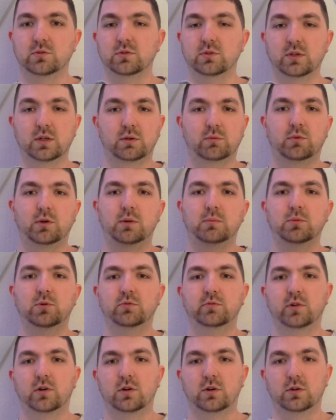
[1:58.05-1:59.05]
You're going to want to
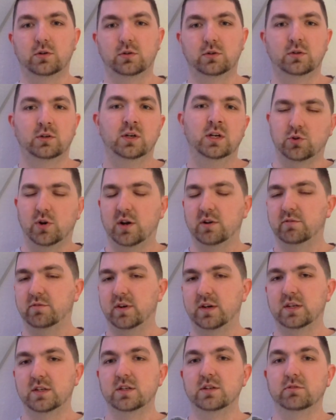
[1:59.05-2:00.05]
move on or try to
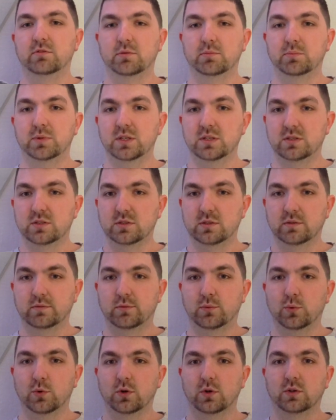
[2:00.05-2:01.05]
find different pieces of
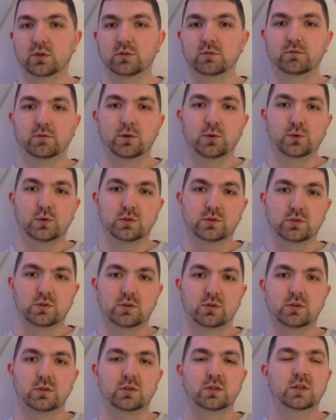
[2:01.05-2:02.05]
work to focus
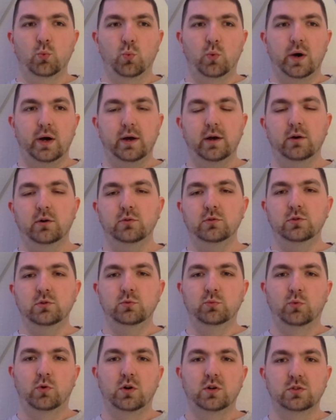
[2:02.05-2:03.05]
on. While you
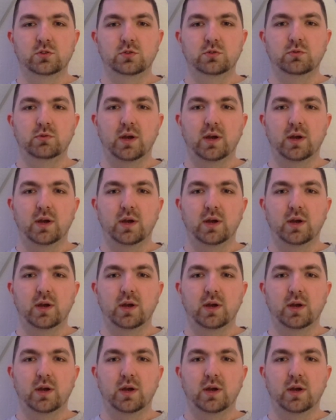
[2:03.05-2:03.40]
want to